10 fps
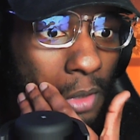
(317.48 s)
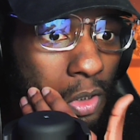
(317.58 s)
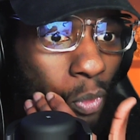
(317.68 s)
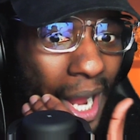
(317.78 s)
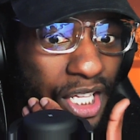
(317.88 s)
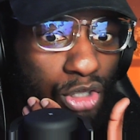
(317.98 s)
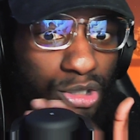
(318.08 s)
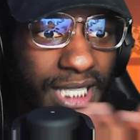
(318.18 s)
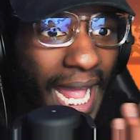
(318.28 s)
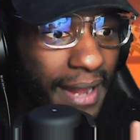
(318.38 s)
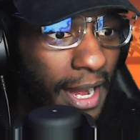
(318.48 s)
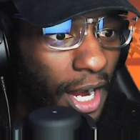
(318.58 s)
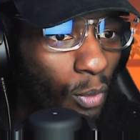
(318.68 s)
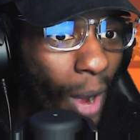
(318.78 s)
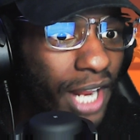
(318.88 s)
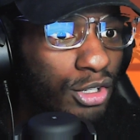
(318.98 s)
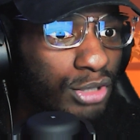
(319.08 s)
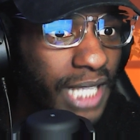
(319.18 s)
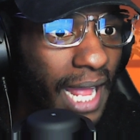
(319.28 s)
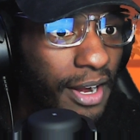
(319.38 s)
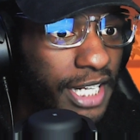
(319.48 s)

why did you stand there? Why did you stand there and